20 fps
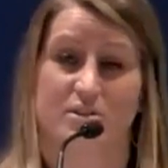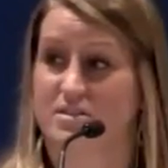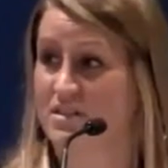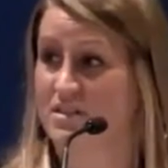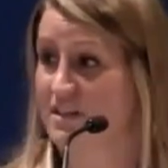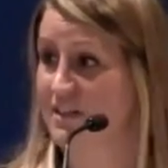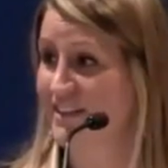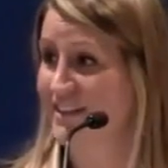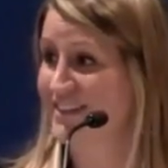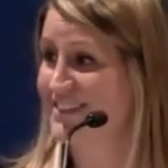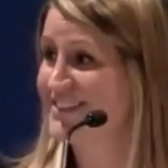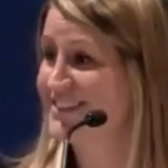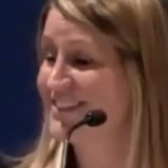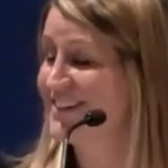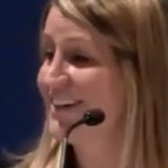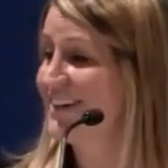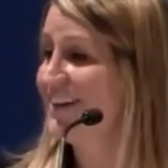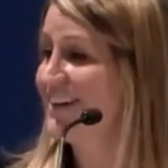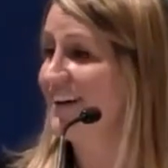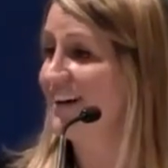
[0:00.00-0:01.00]
your studies,
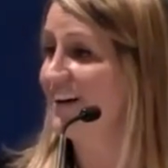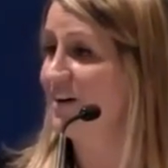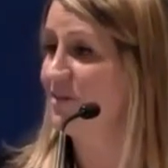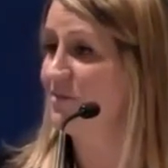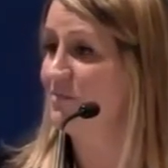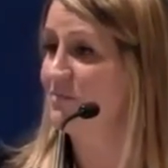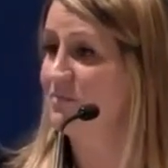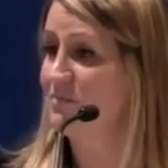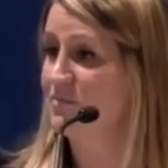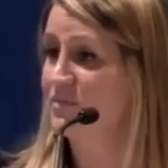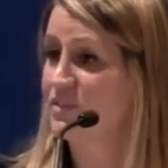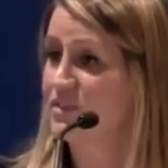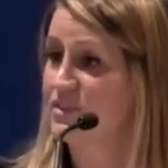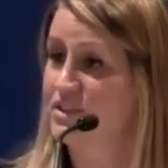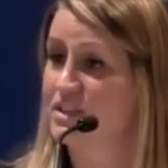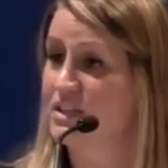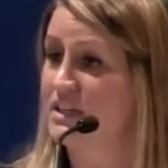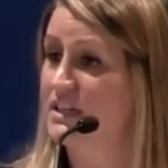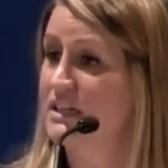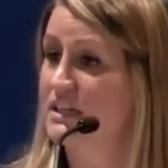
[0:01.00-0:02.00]

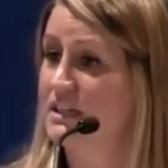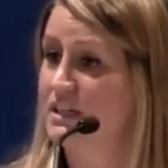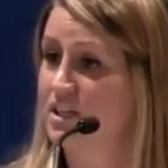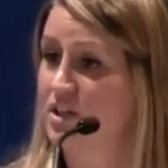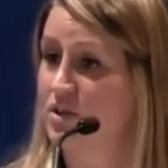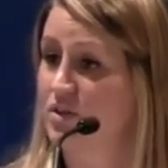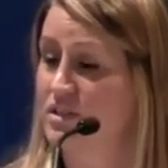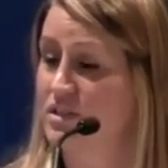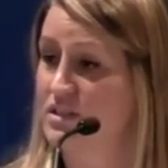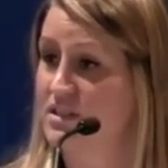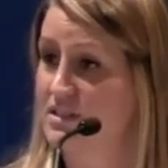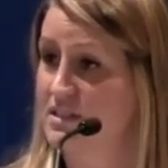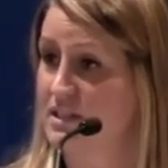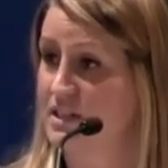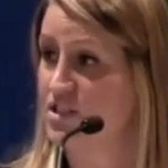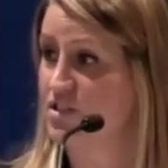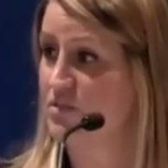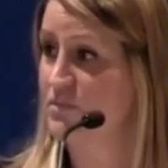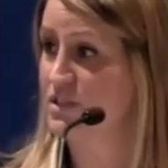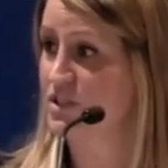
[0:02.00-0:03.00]
the
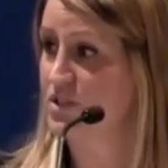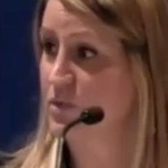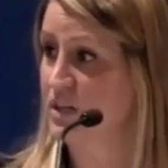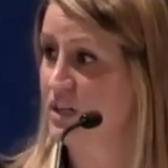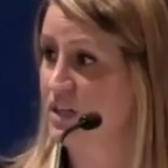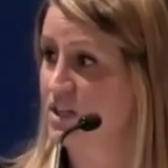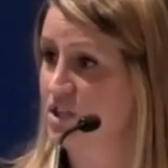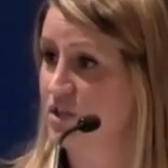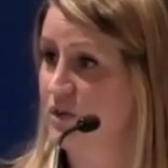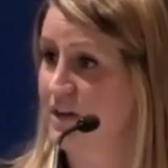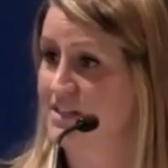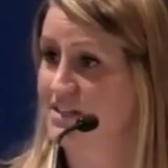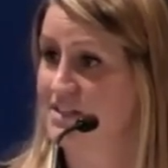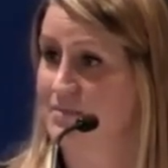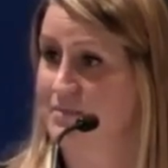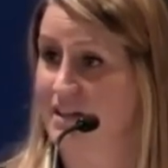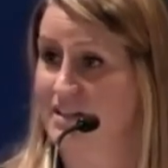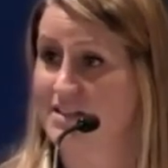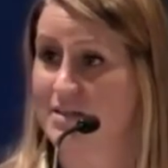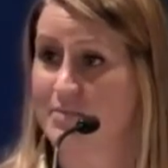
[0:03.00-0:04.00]
distinction between US
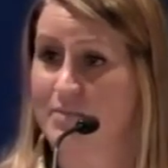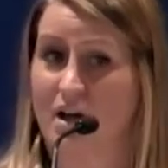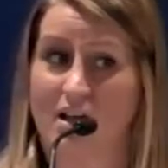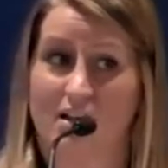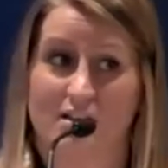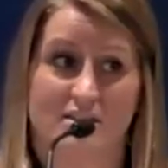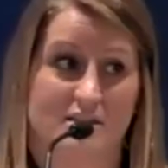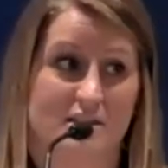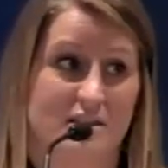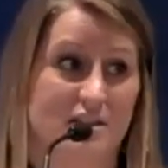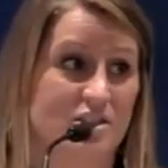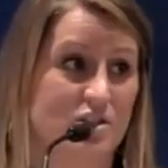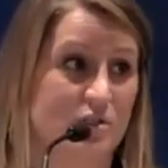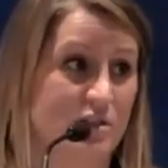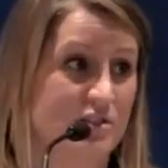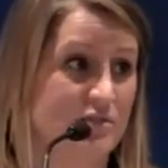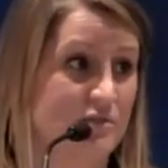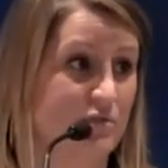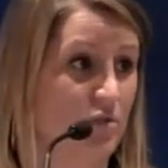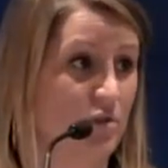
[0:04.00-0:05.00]
domestic policy and
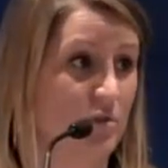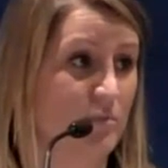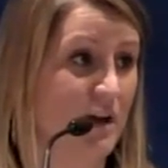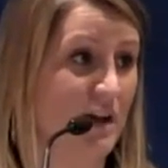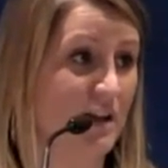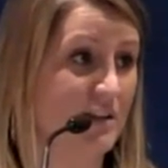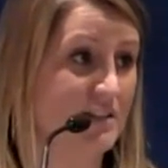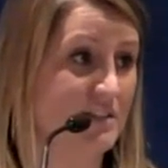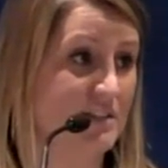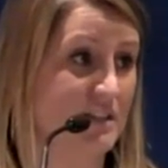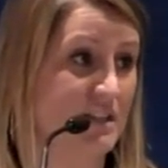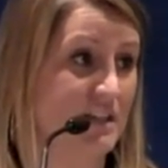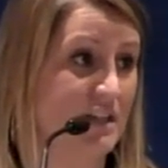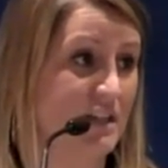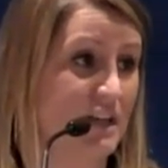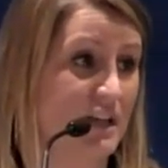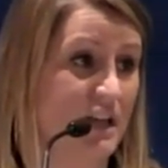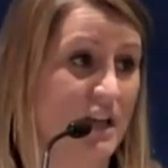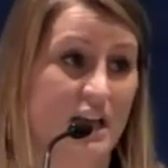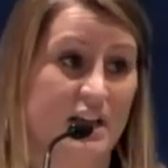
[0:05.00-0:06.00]
US foreign policy
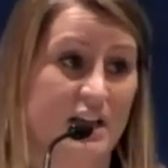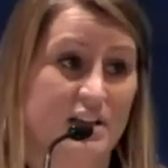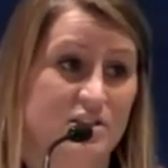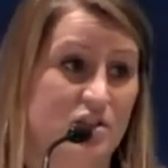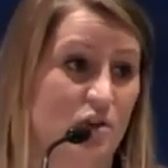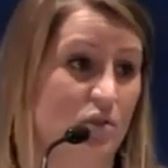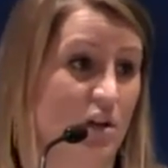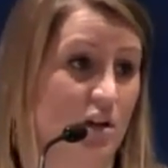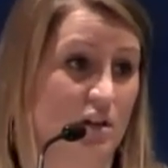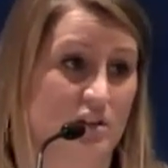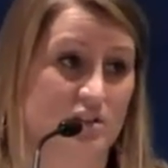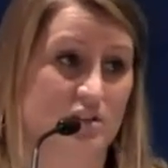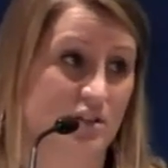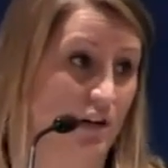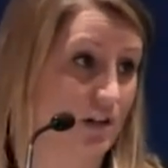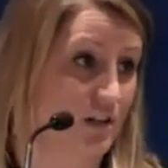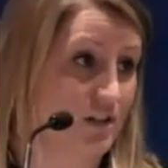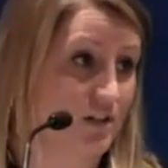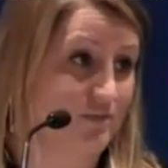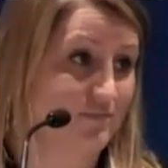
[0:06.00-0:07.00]
is no longer
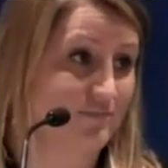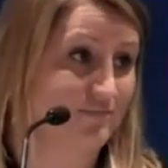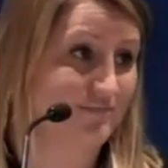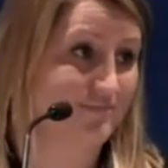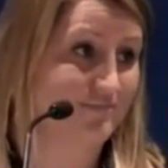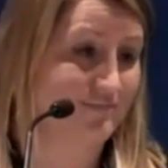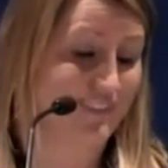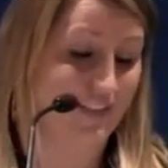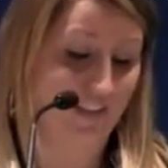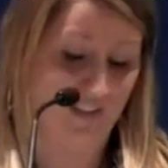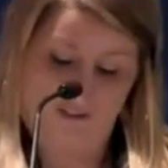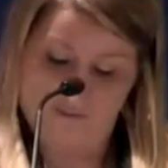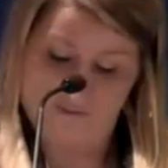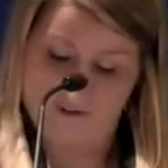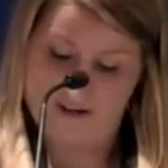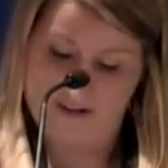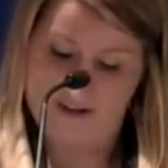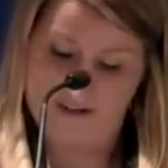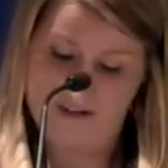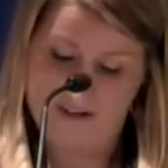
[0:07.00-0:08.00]
stark,
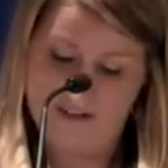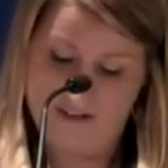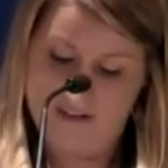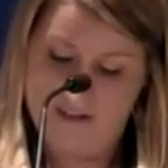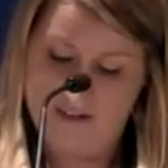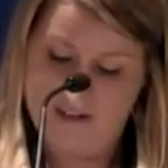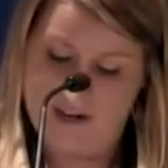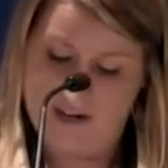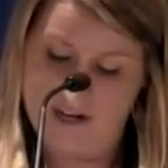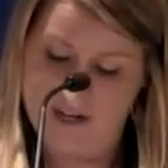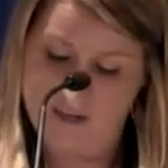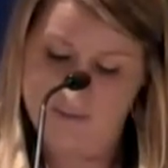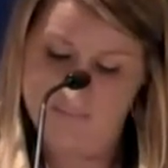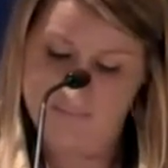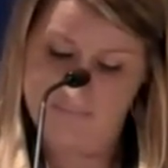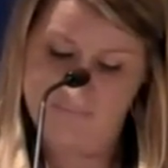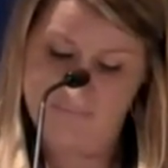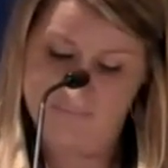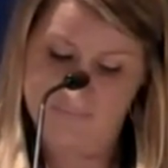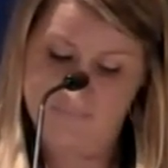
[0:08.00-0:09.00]
right?
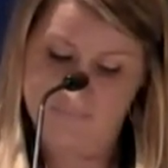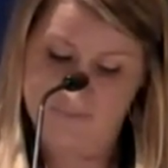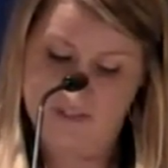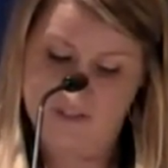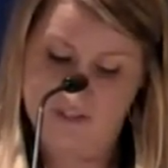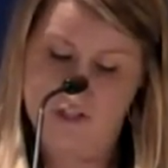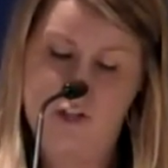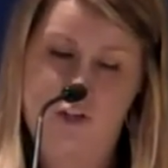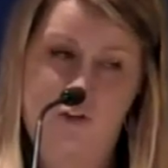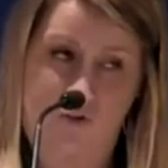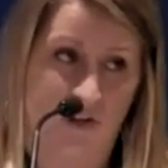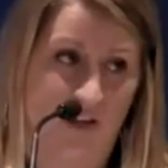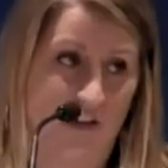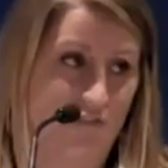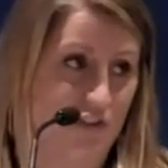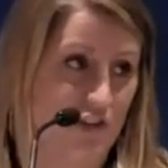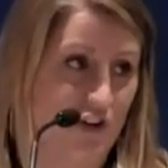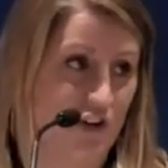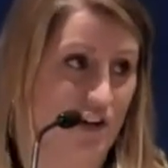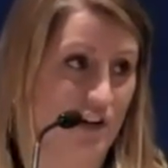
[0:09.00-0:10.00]
If
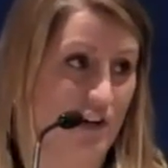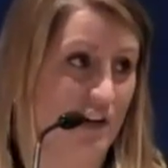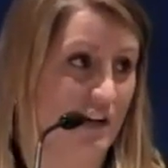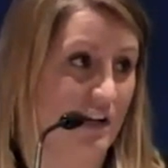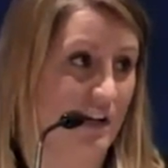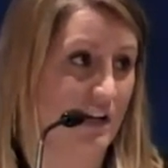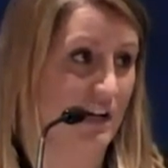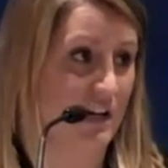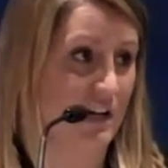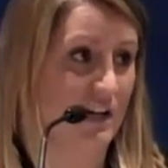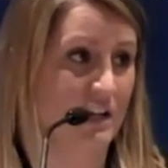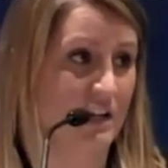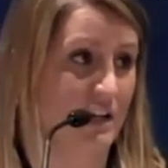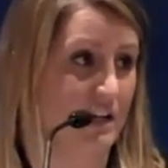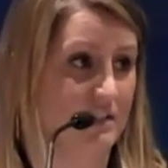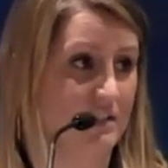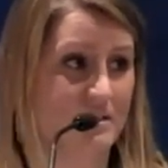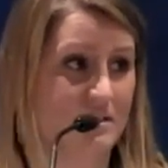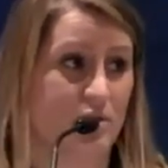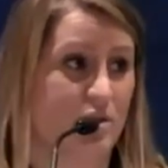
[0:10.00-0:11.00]
you're a
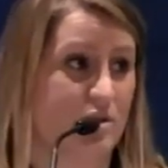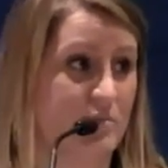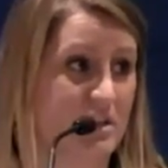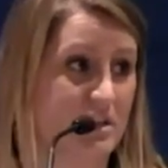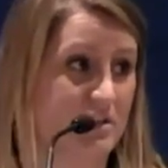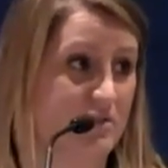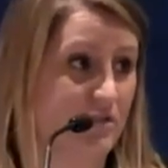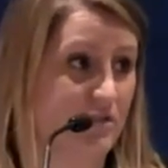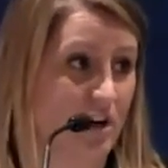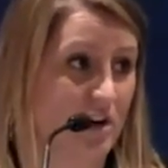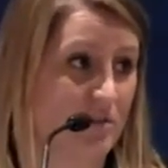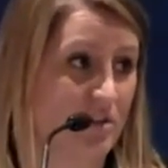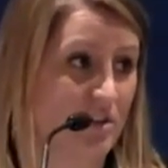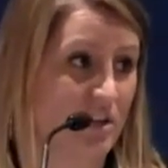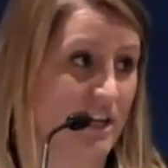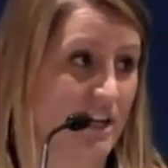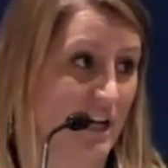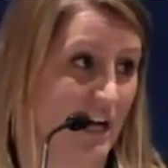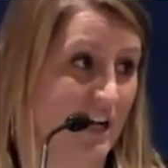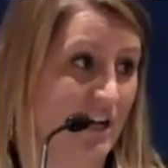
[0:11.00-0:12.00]
soybean farmer
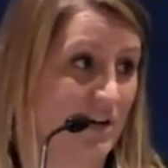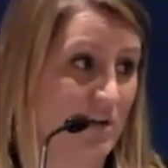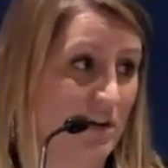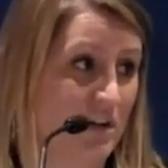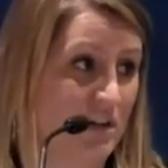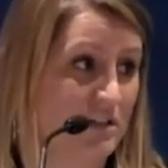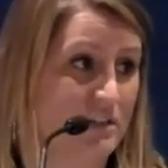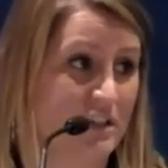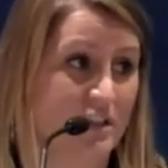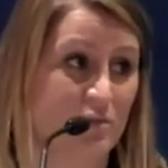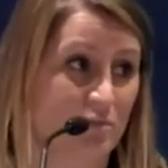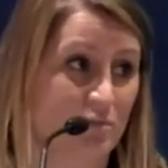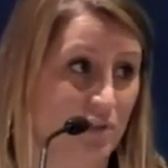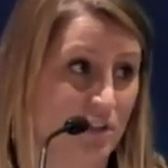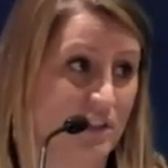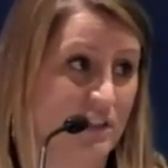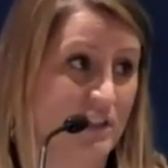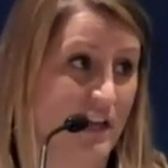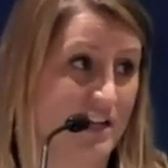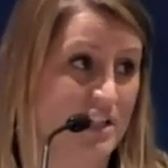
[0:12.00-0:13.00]
in Iowa, it
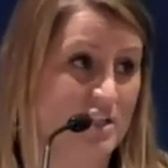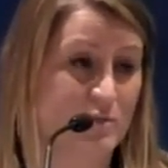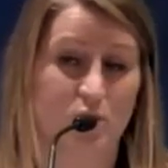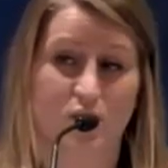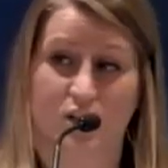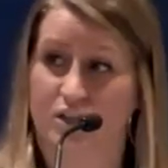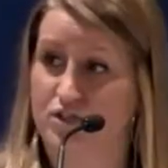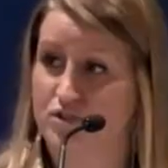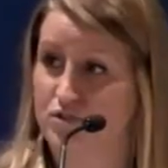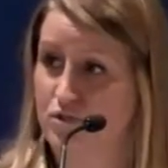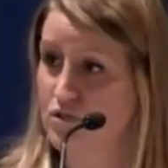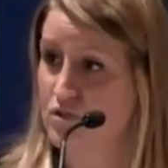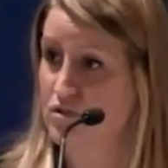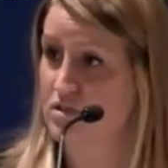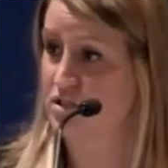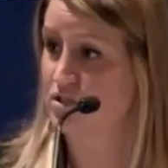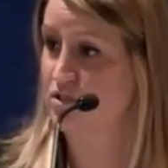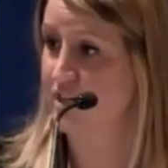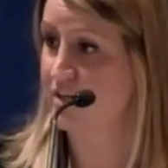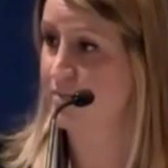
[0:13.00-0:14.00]
really export controls
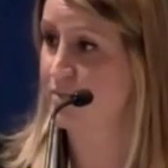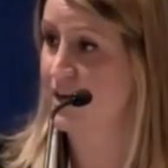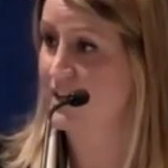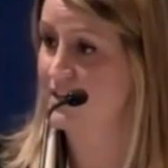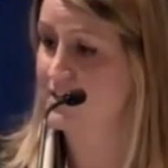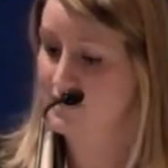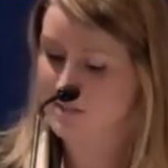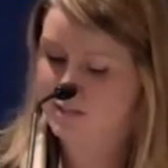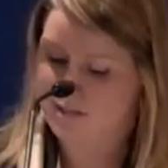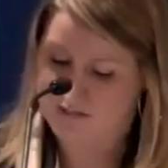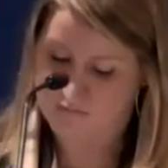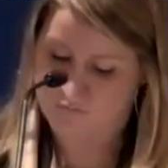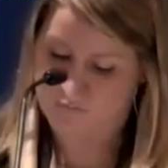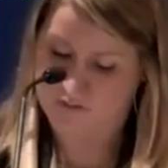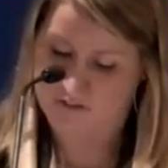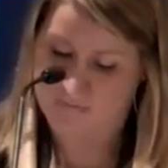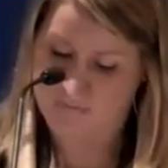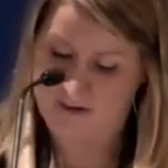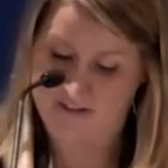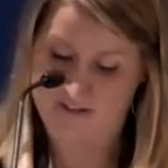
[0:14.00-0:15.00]
and trade practices
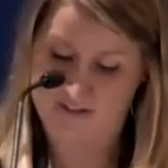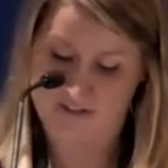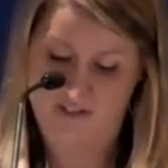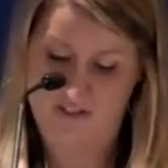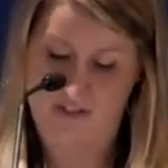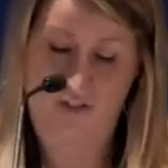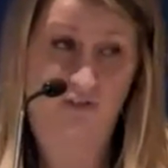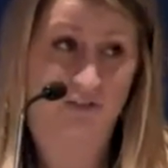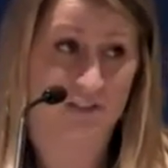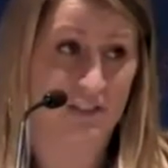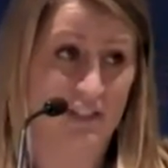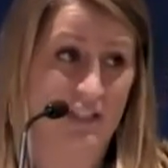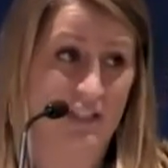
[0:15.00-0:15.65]
really matter to you.